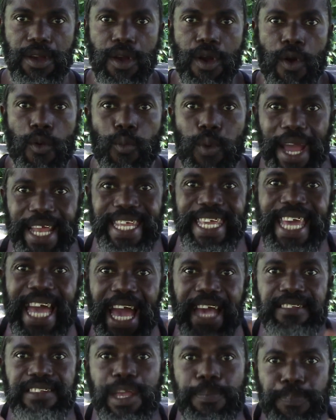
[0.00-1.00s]
when
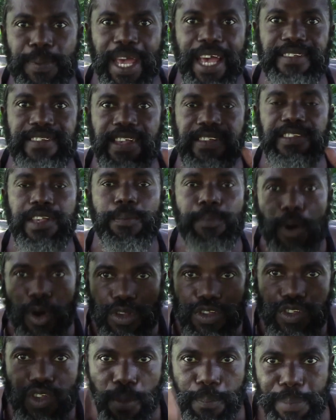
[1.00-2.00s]
here is the place it's
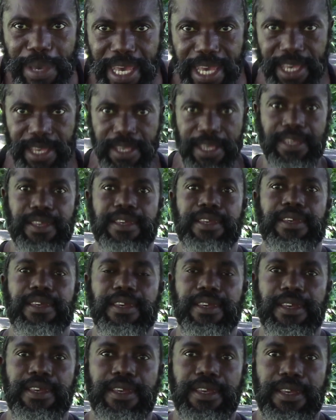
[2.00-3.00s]
supposed to be.
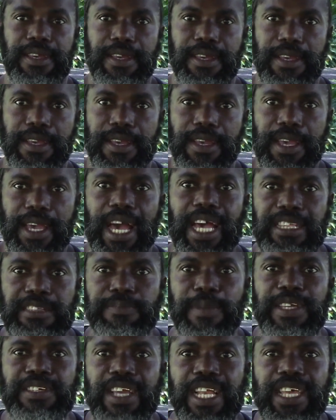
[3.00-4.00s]

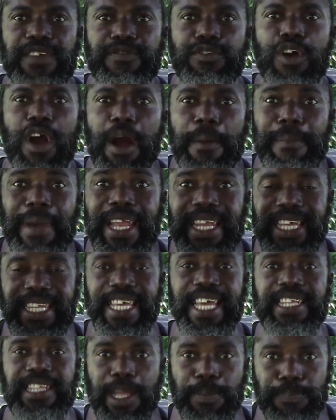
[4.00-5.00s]
Especially if you are a
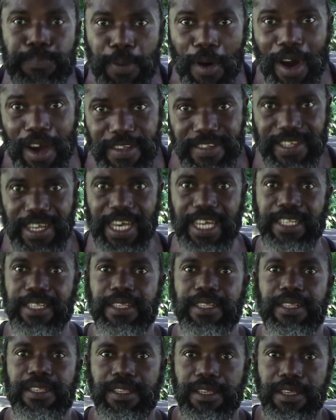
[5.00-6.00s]
melanated
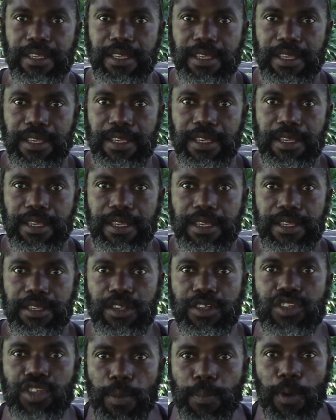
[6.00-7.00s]
person,
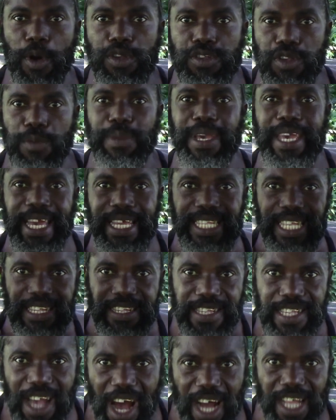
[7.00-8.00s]
you're supposed to be in the
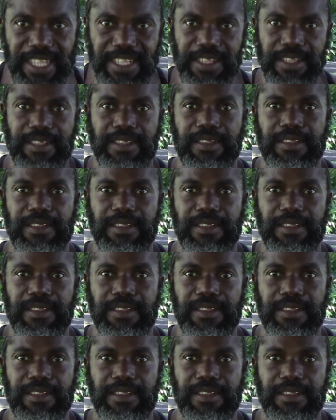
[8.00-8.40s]
sun,